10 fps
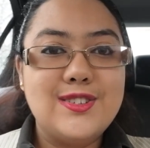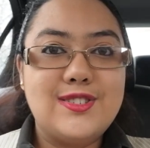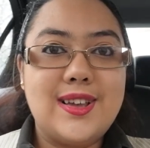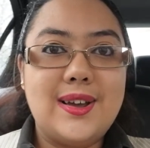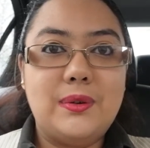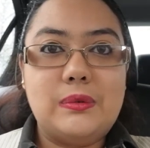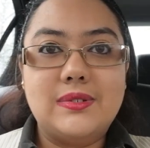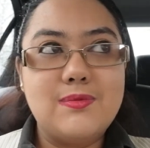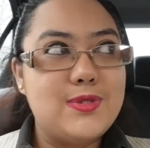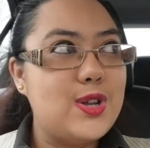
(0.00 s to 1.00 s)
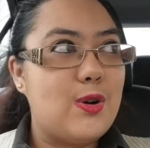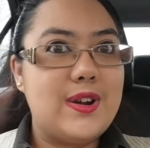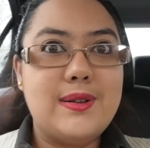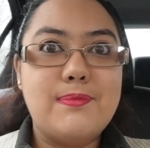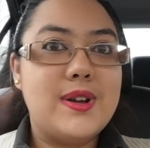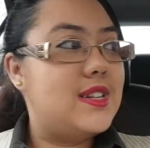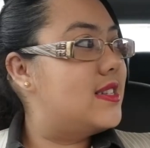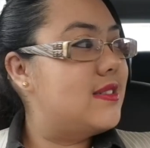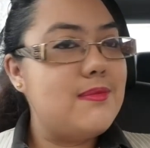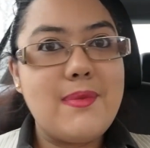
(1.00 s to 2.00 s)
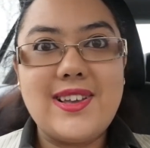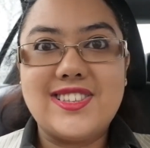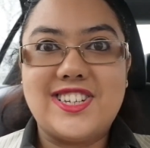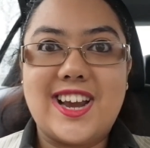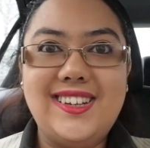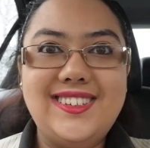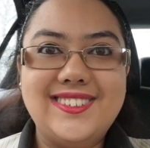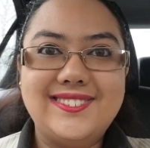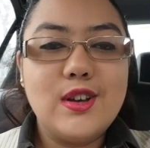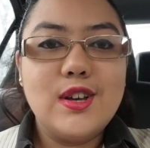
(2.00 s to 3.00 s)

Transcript: So, sorry, but makes a change.